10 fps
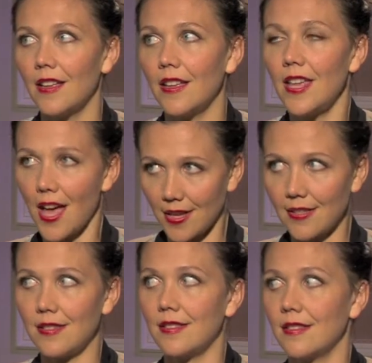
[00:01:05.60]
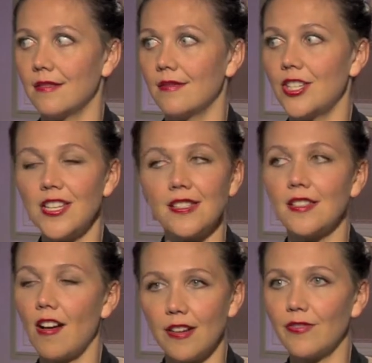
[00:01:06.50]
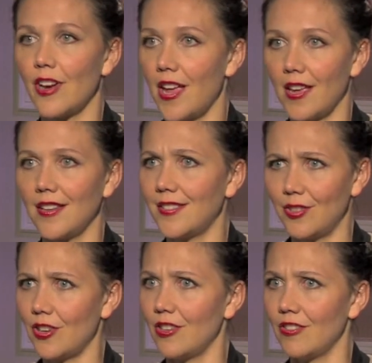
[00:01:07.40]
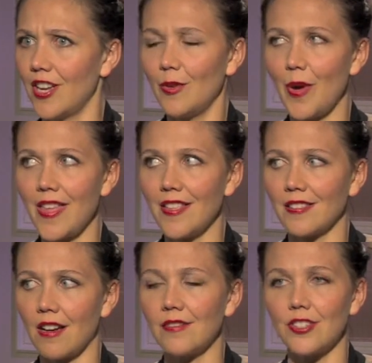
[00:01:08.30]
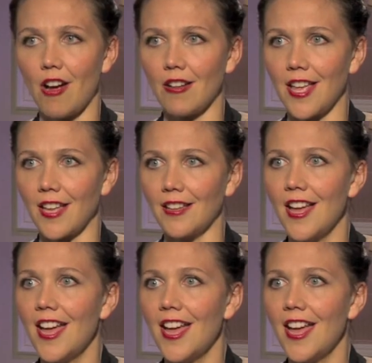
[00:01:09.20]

Yes. She is not afraid, it's true, in a way that's kind of shocking.